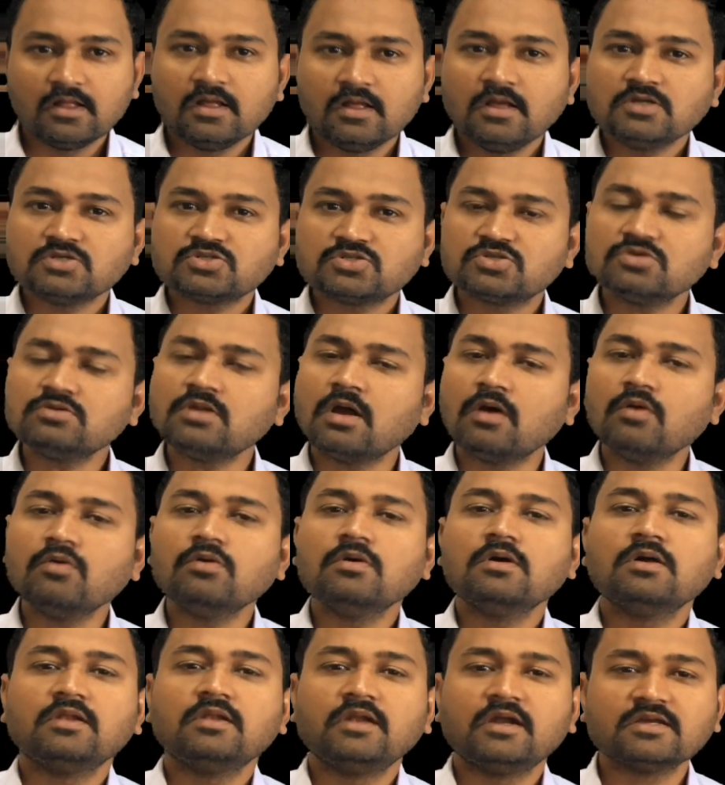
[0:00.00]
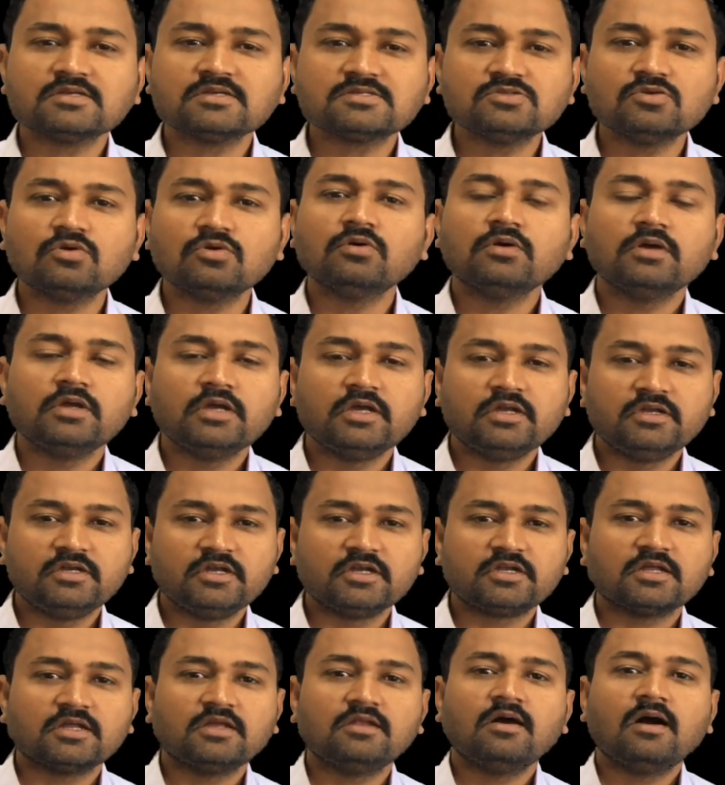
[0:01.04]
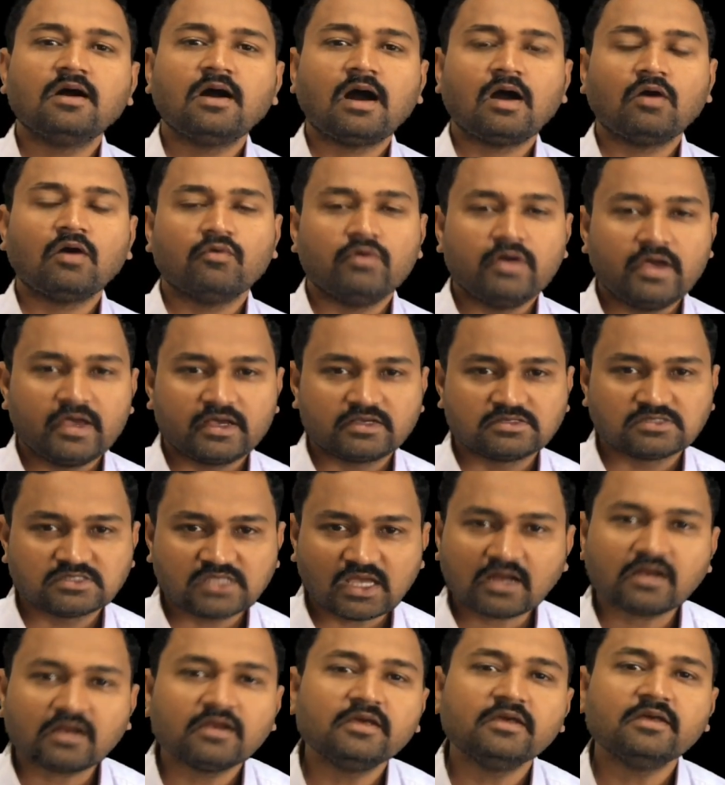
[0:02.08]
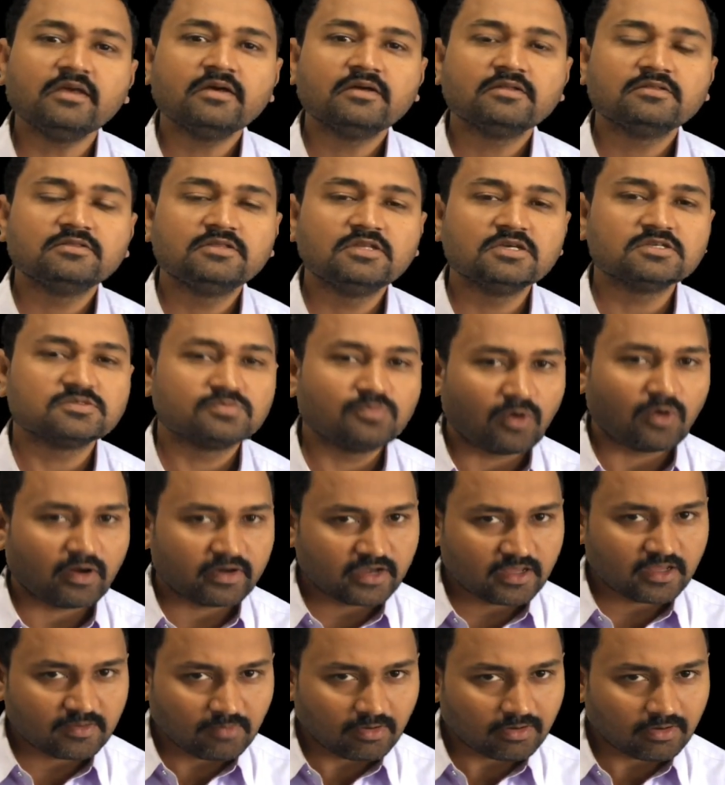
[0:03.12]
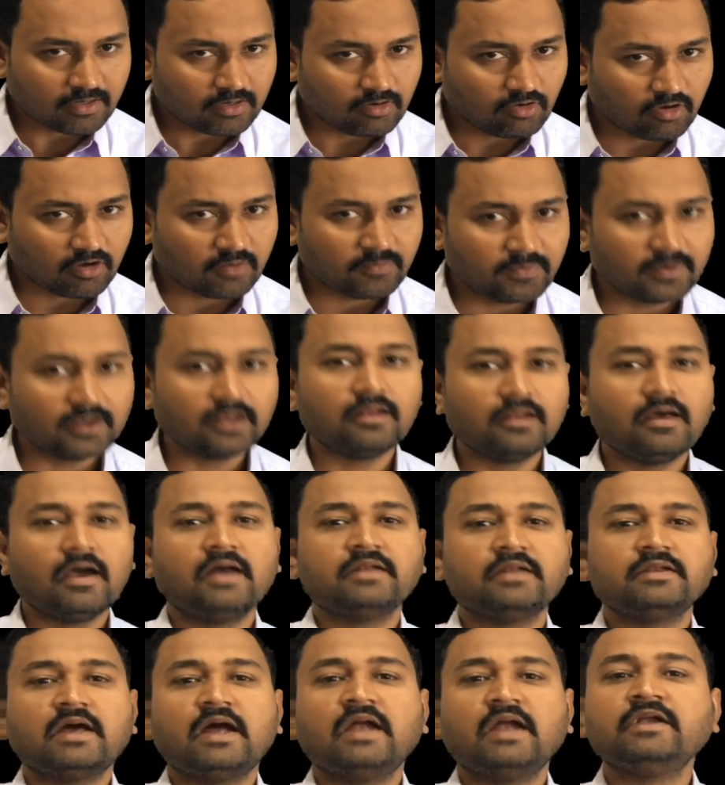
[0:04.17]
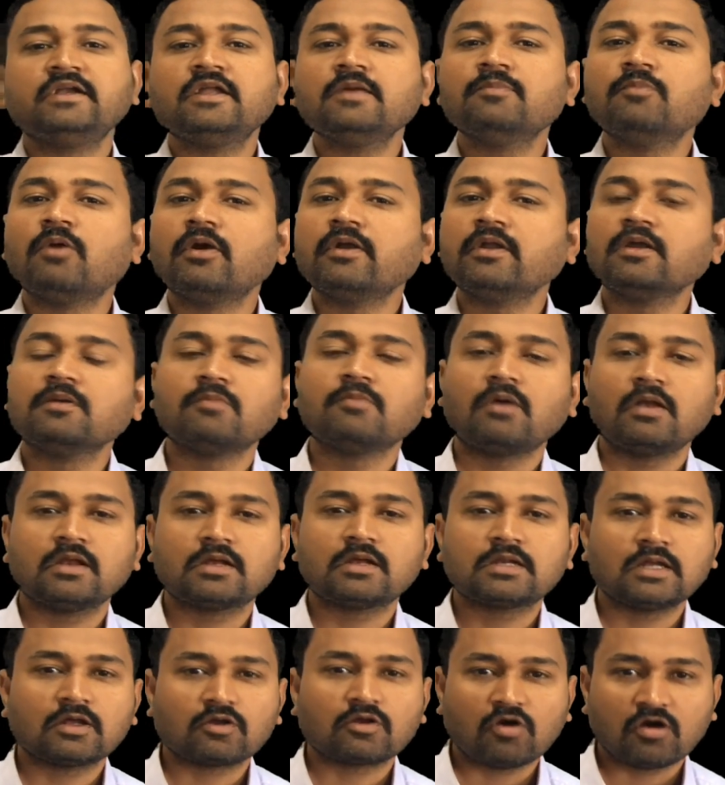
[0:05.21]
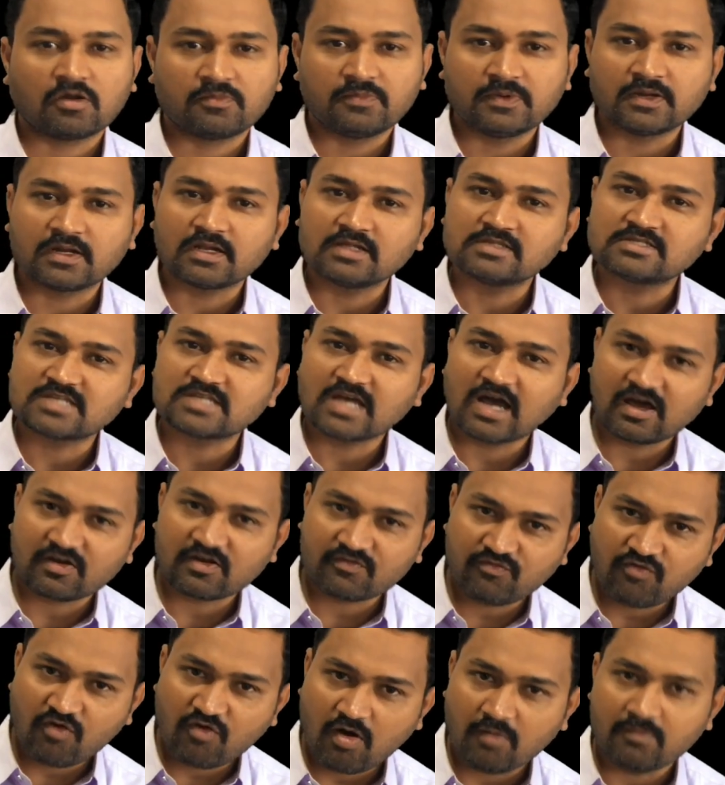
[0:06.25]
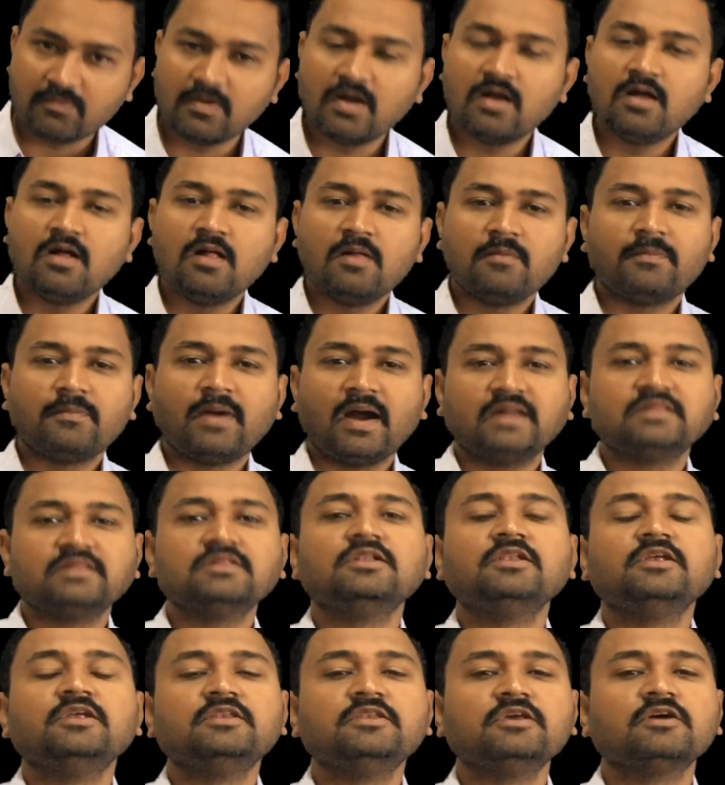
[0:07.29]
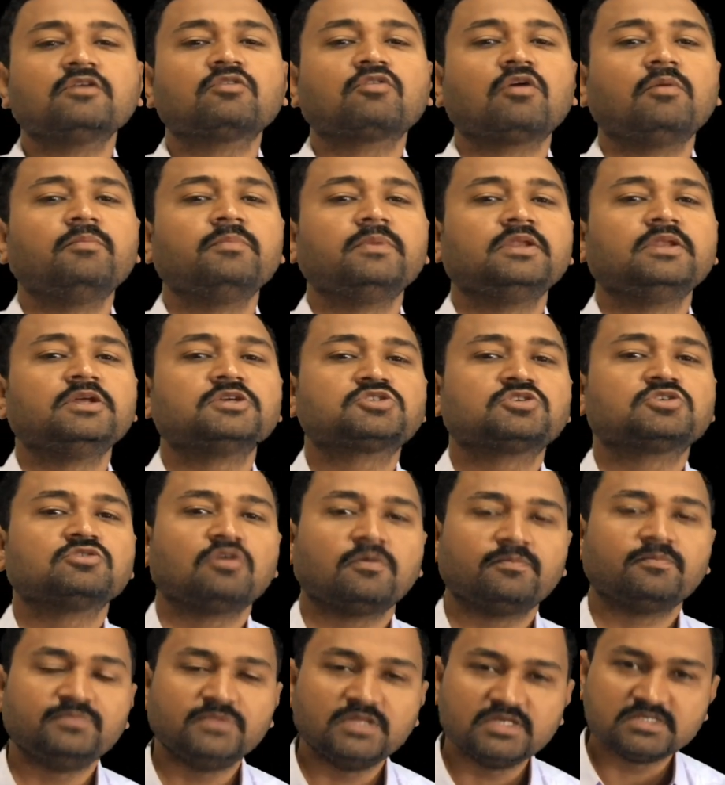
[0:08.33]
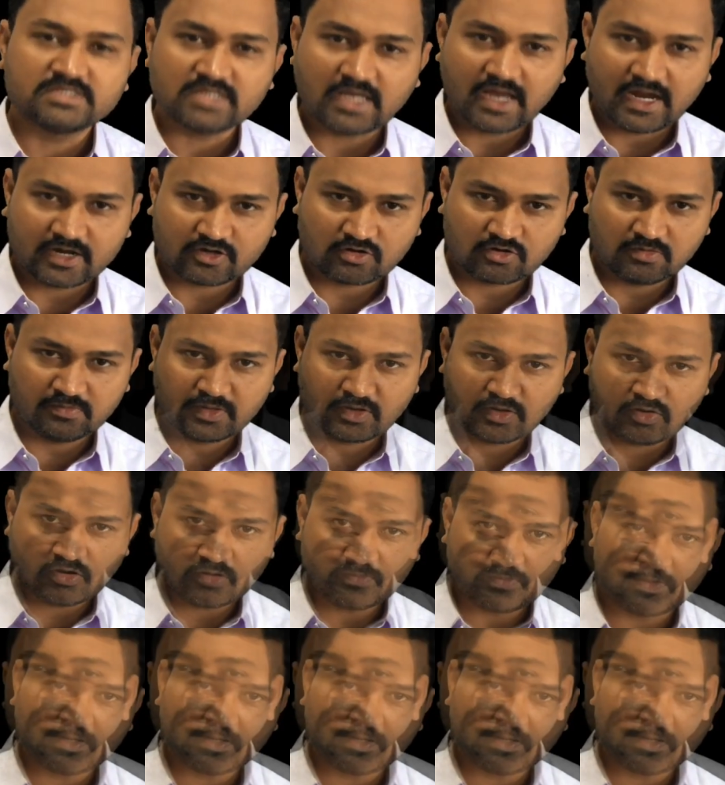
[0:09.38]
So now let us know in detail how exactly these bonding molecular orbital and anti-bonding molecular orbitals are formed by the linear combination of these atomic orbitals.